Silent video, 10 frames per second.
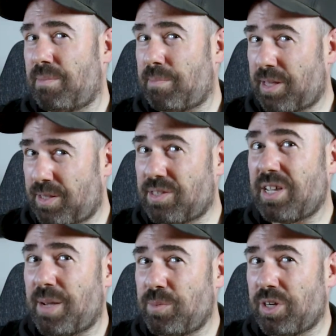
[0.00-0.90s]
by the
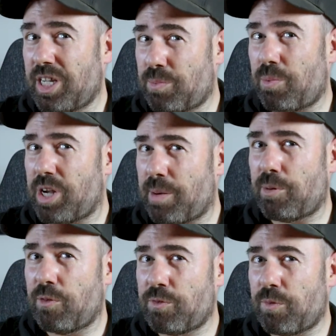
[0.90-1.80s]
time you get
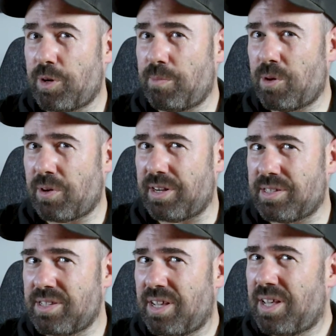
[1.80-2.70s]
pre-approved for a
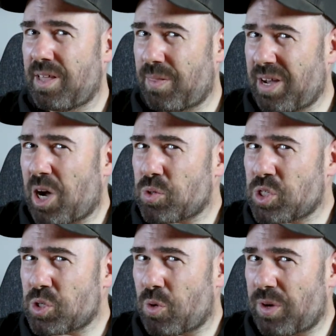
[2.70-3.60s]
mortgage, the house
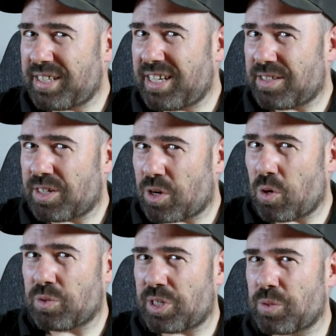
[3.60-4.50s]
is already under
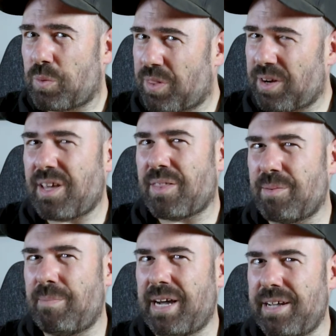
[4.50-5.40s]
contract with another
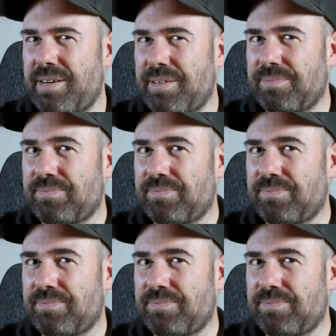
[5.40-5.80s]
buyer,